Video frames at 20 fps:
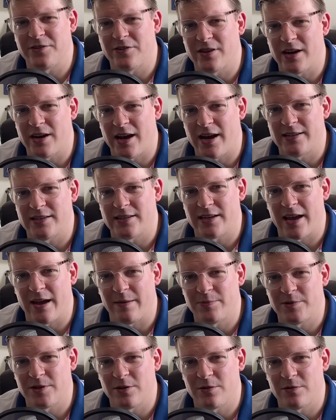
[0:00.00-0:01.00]
Ice
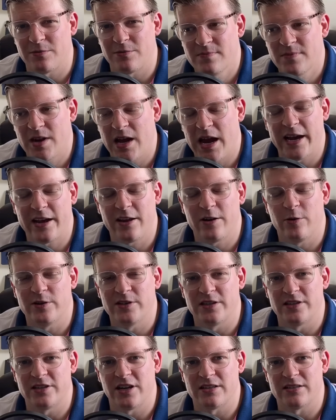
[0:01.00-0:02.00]
Cap Zone. I can always
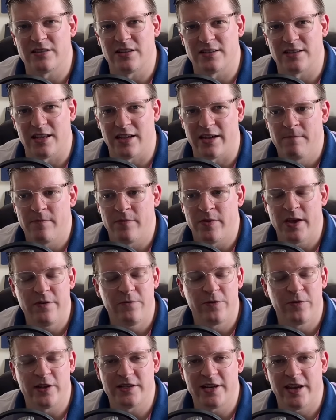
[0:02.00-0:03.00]
adjust this later. Then
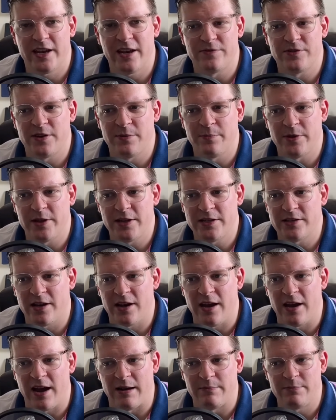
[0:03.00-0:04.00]
for the sake of
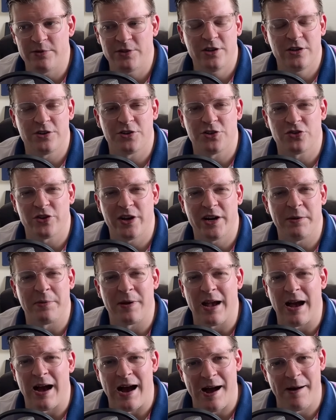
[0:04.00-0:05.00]
simplicity, I'm just going to straight up
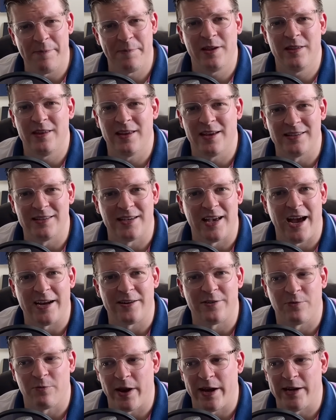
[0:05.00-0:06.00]
copy the exact
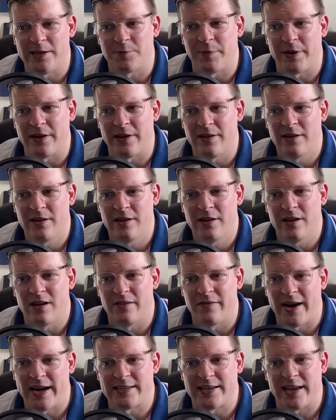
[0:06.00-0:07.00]
arrangement
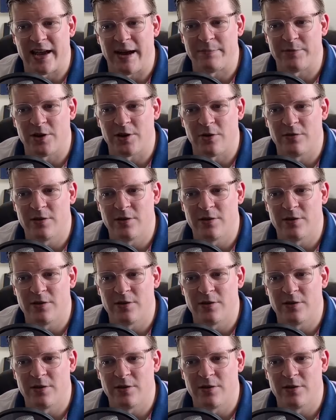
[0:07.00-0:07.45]
of Ice Cap Zone.